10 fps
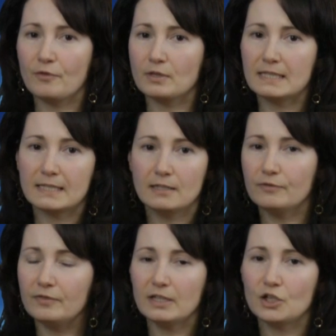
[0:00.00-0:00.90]
for
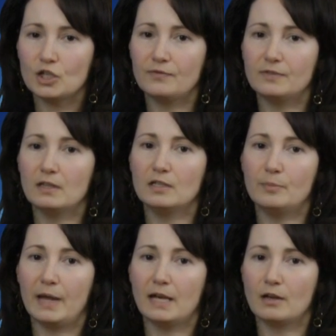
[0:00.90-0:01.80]
skillfully shifting the
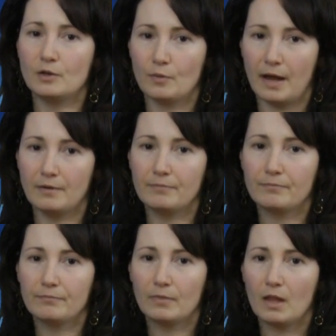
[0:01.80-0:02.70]
debate on Iran,
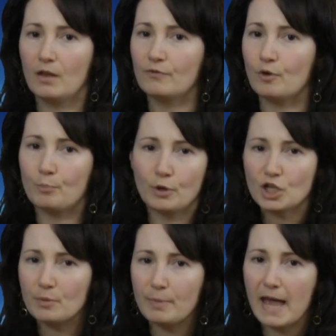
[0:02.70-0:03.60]
for
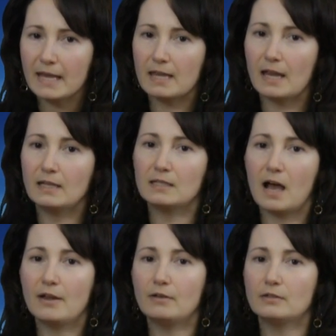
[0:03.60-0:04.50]
pushing back against the
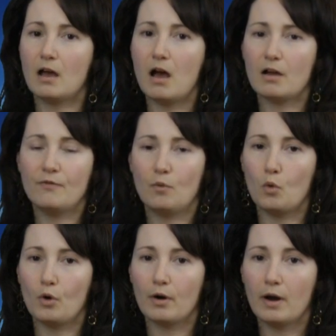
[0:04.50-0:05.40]
idle talk of
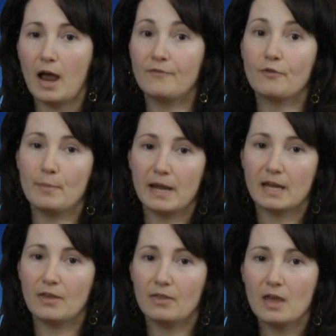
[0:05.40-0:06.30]
war, and for
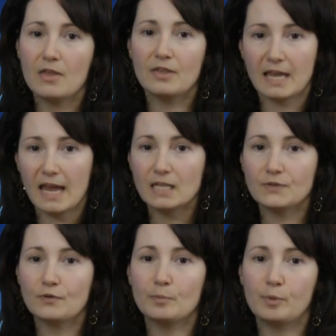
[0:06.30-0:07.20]
making the case
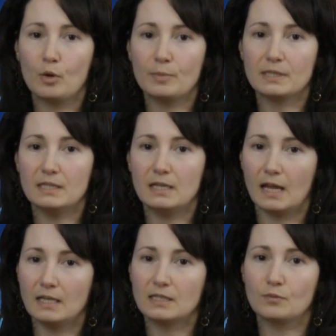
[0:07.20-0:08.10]
for diplomacy
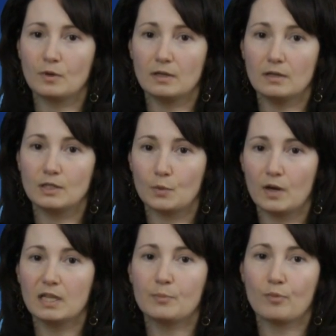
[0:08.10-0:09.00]
against
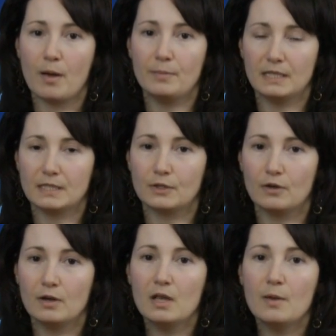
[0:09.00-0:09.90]
Israeli Prime Minister
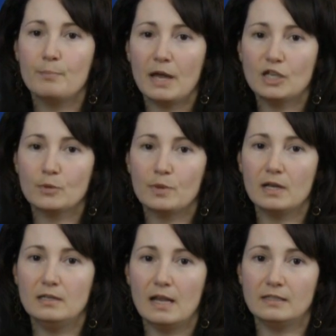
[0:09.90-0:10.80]

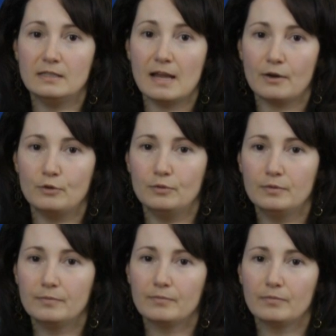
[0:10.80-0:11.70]
Benjamin Netanyahu.
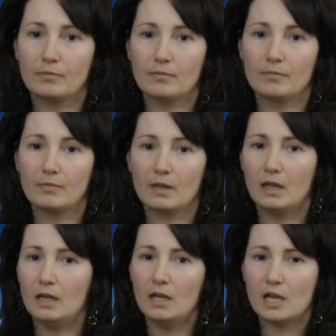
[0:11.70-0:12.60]

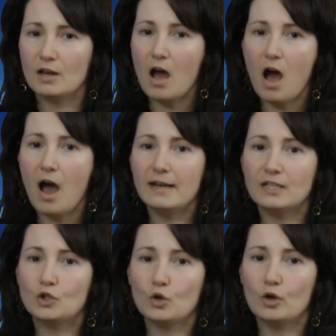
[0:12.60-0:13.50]
He could not hide
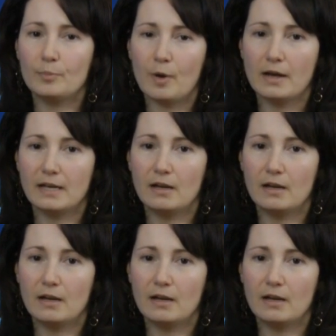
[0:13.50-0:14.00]
his joy upon